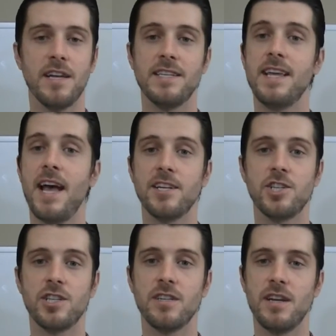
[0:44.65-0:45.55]

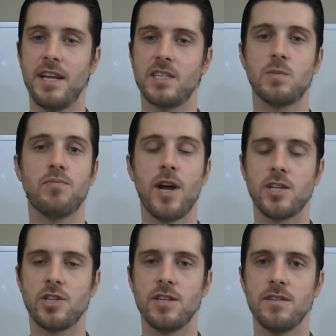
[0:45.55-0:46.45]
attention,
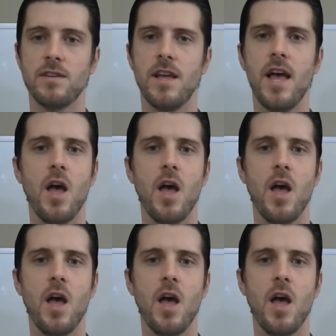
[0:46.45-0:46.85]
expression,